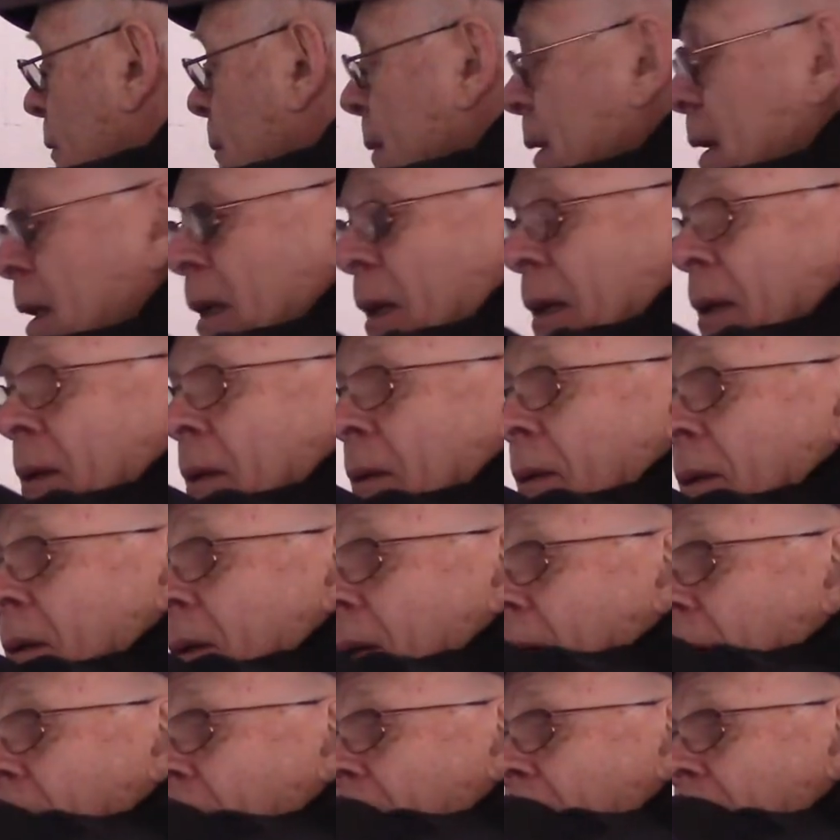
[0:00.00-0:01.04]
me,
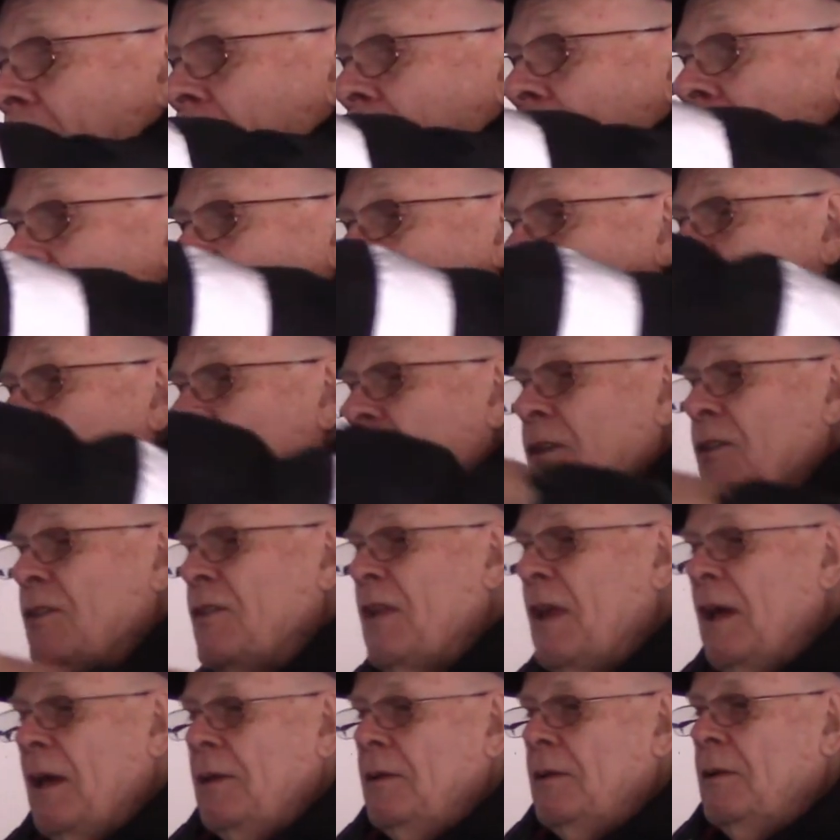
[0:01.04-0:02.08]
I've
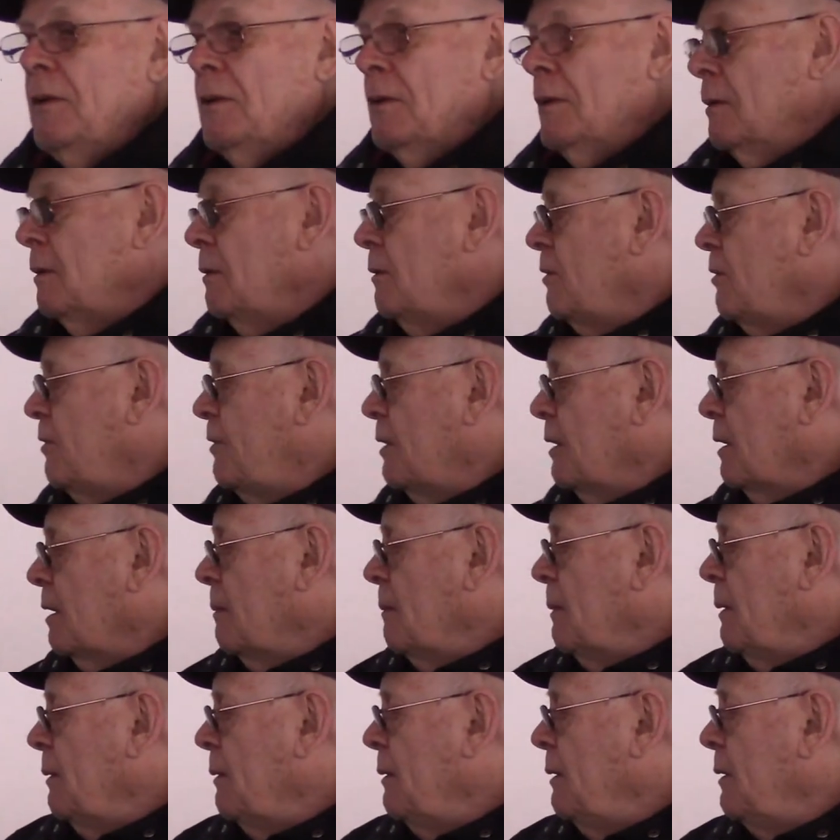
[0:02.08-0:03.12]
just had the urge to
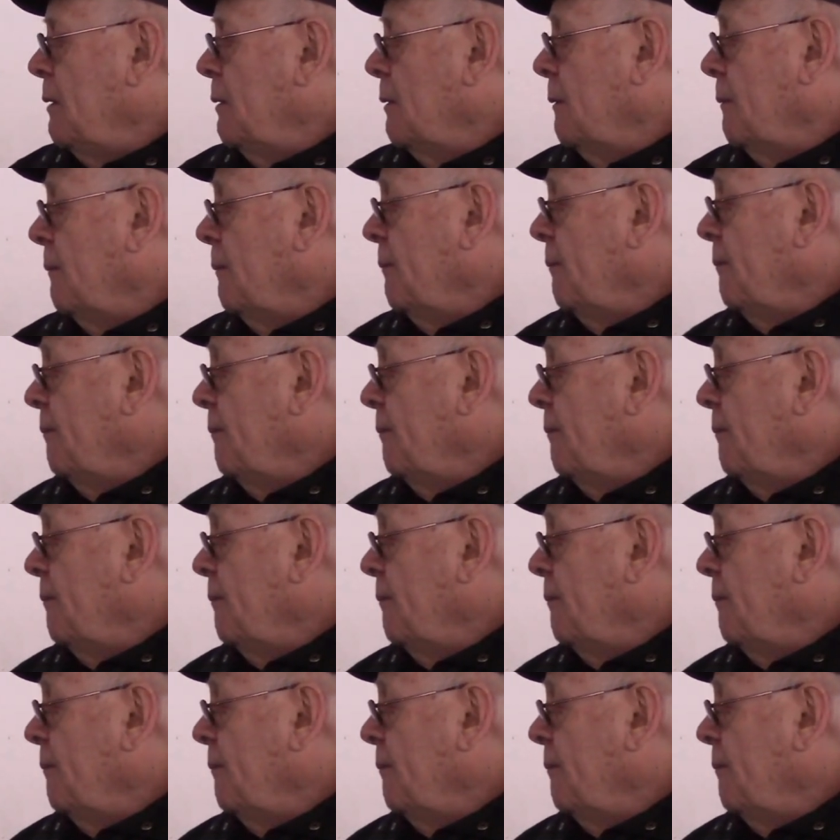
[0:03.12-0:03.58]
come out here